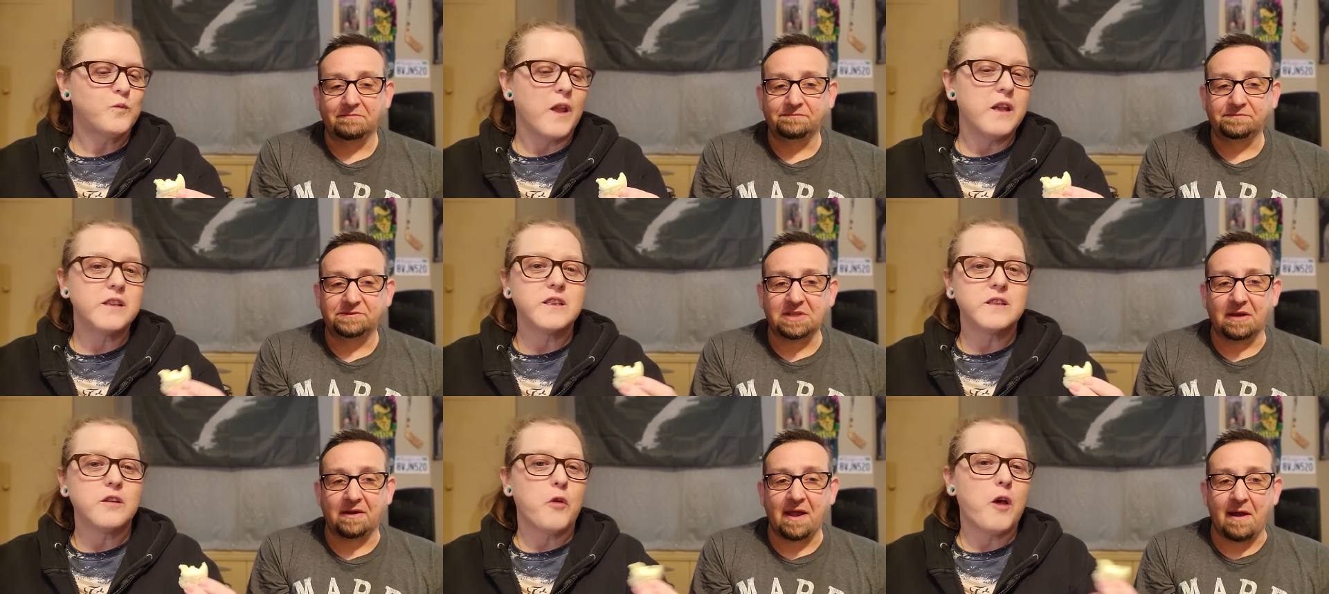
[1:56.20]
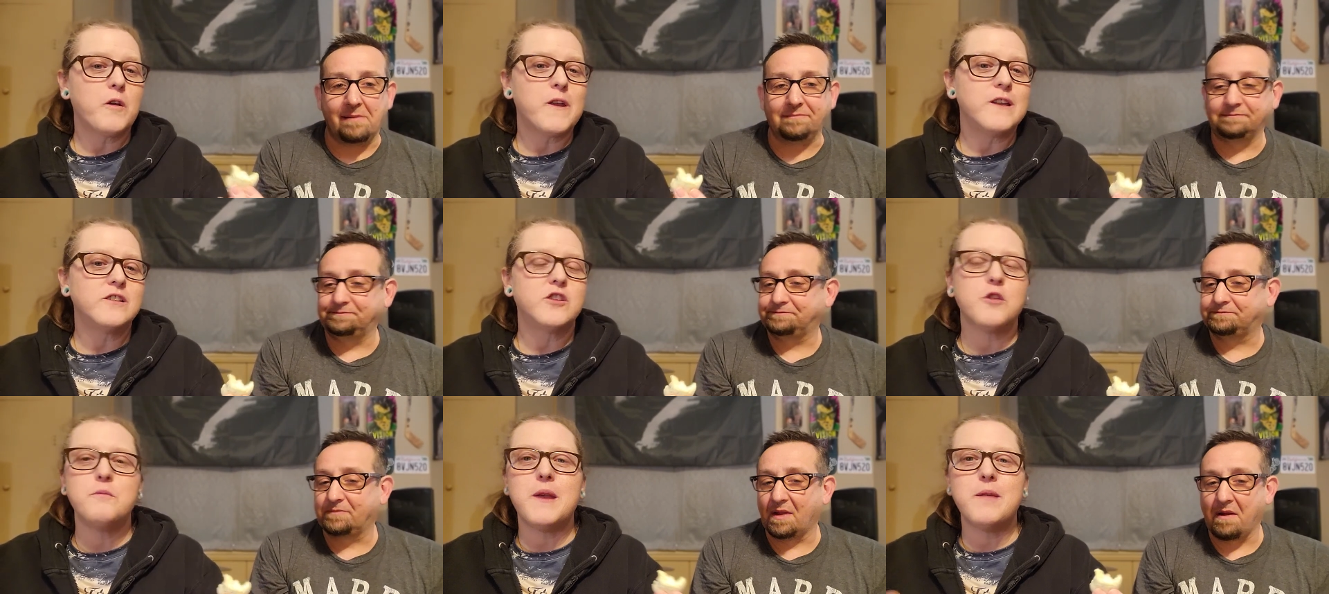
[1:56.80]
Speaker 1: it's, oh, yeah. Okay, so
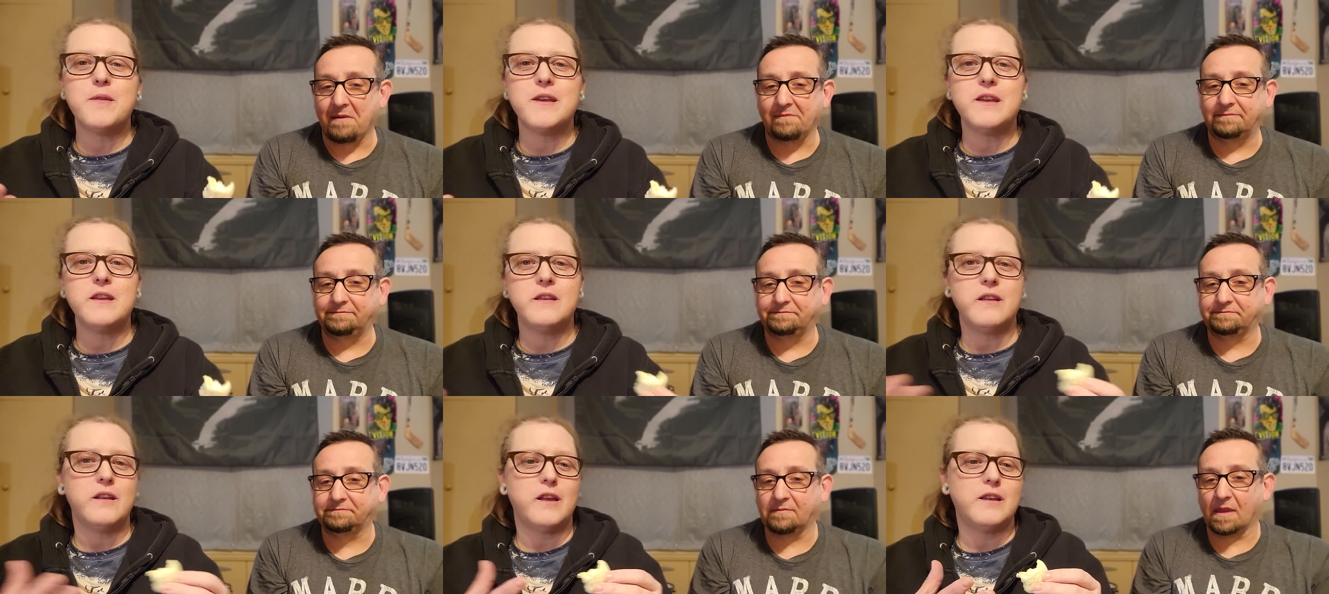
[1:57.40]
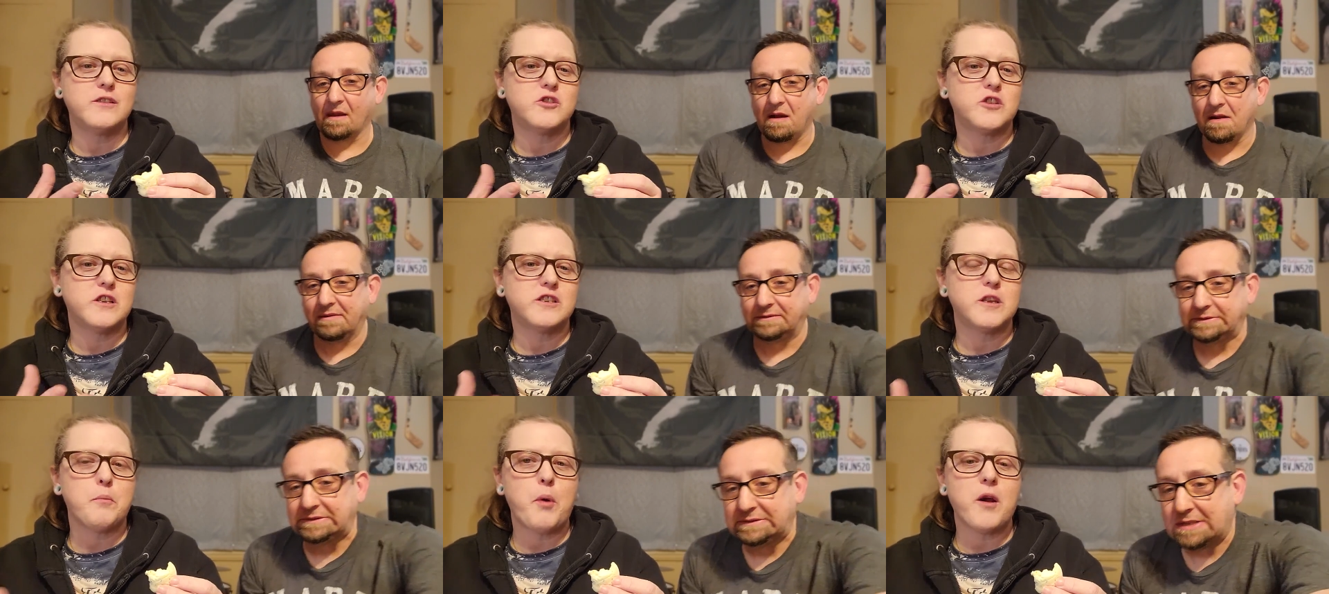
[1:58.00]
maybe it's just
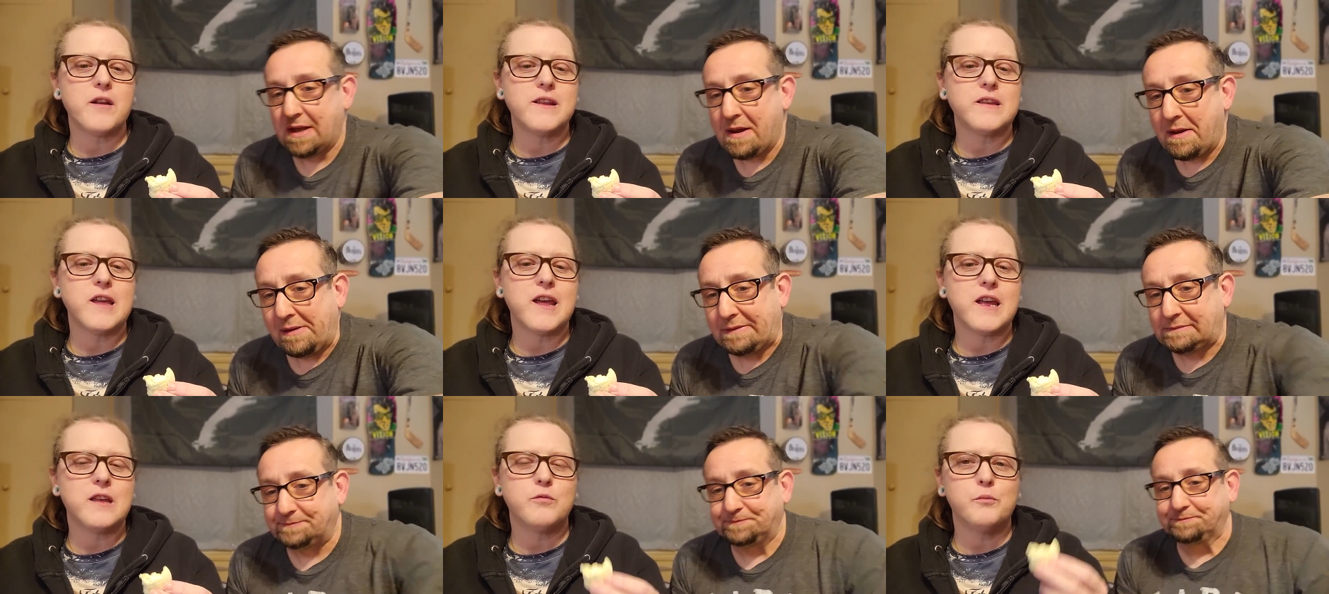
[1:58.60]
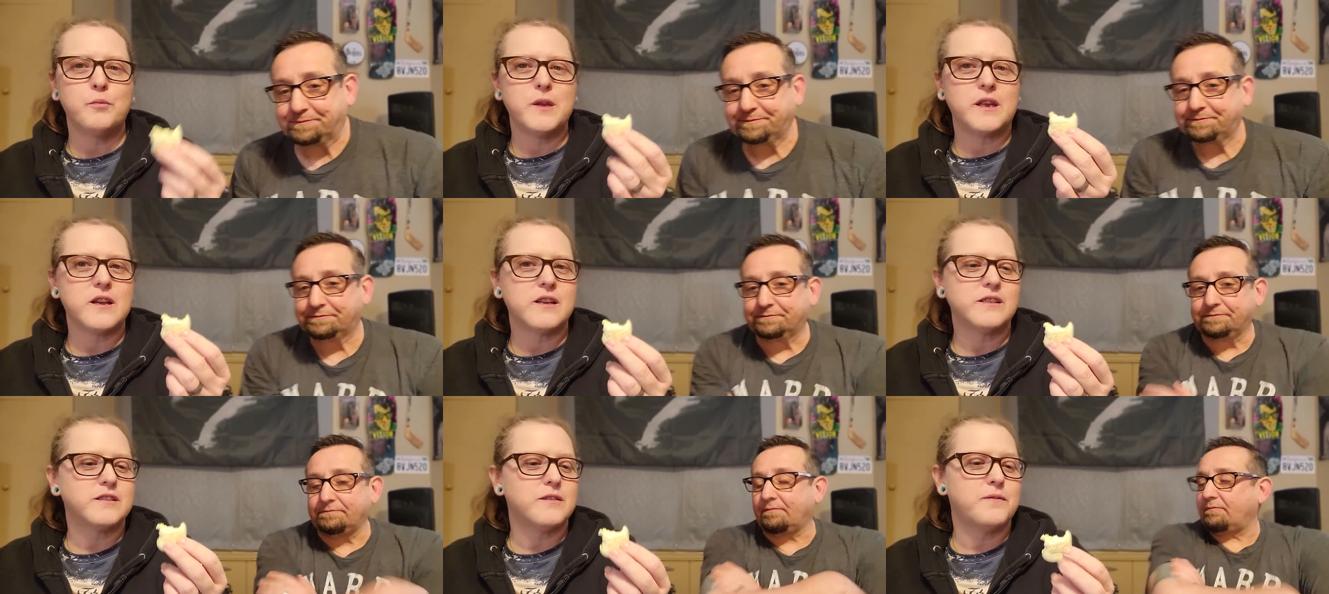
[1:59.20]
a party cake
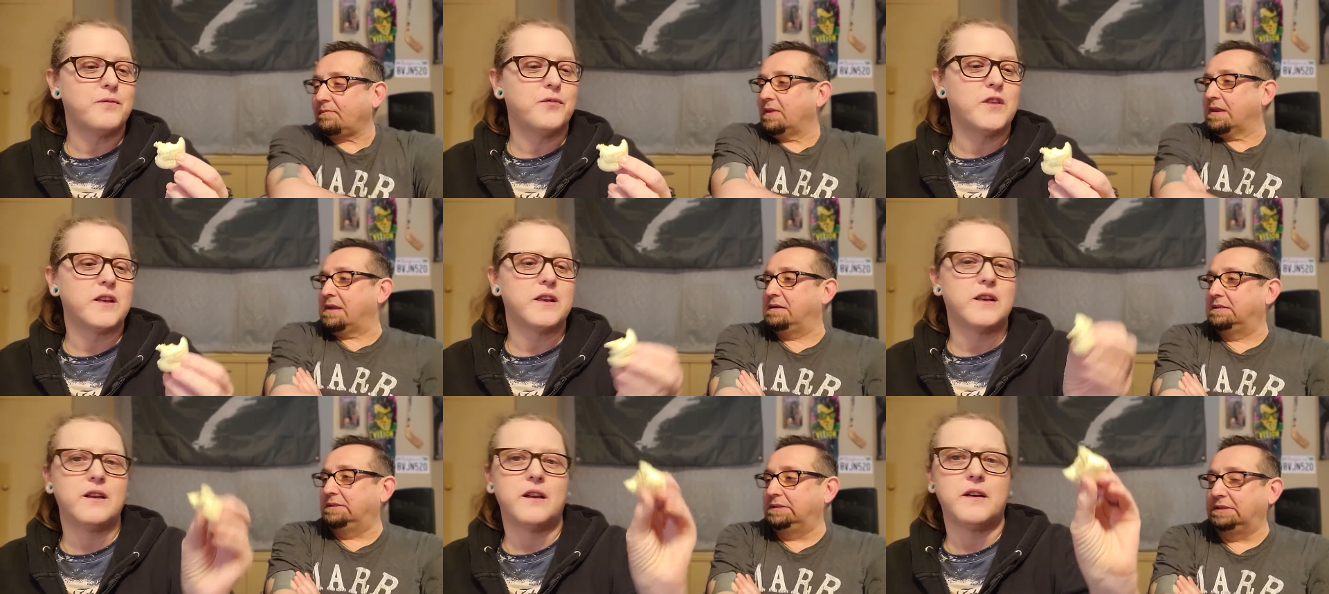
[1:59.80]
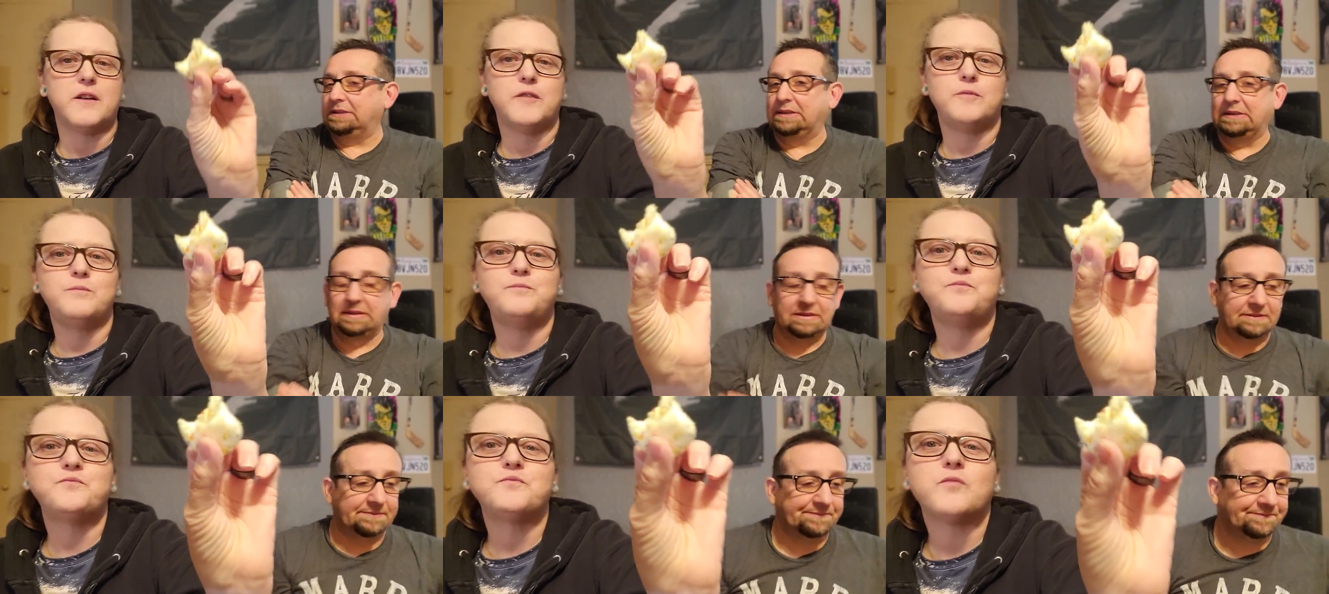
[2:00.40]
because of the um,
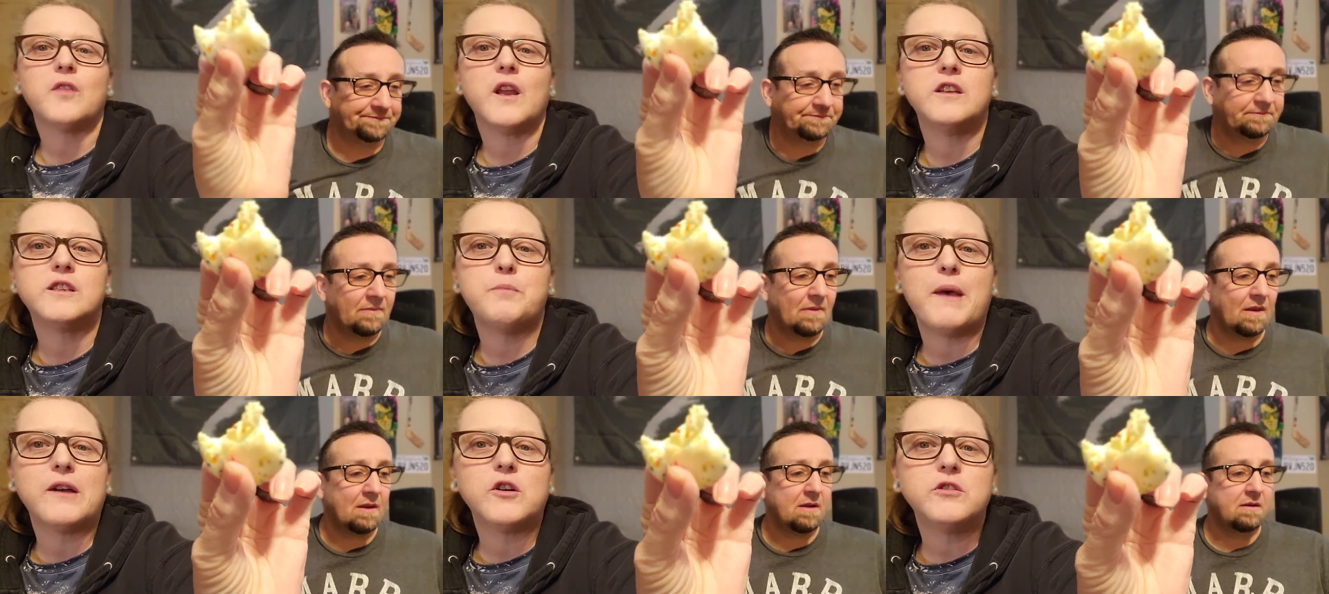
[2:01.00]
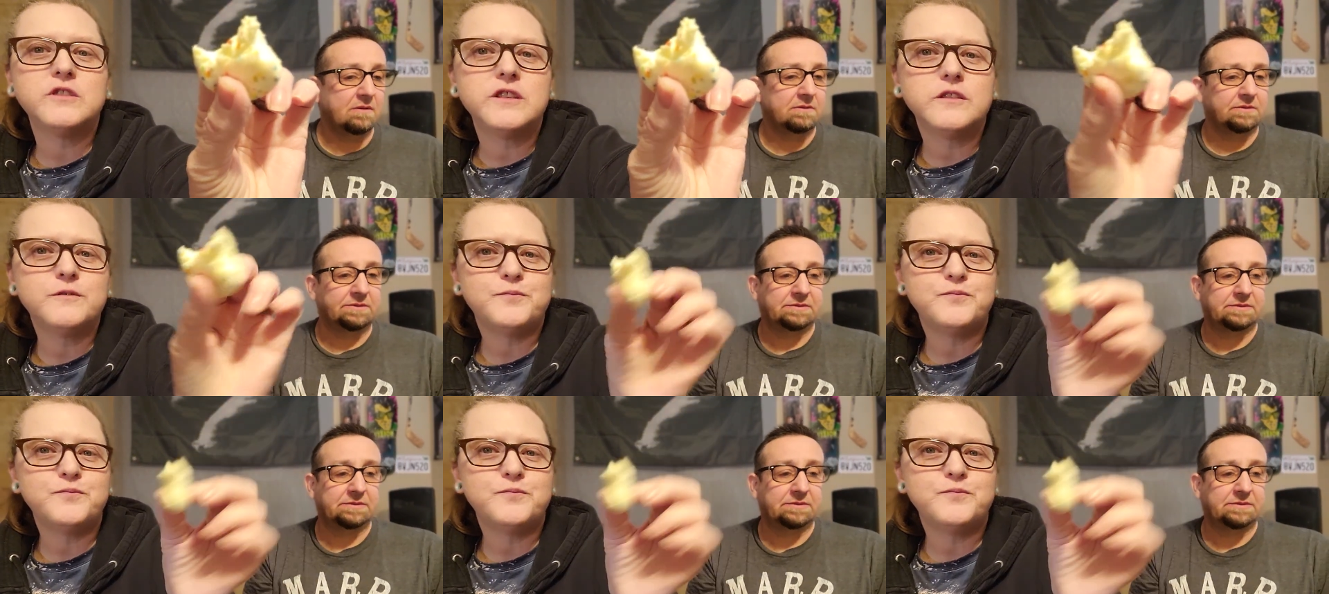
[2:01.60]
speckles.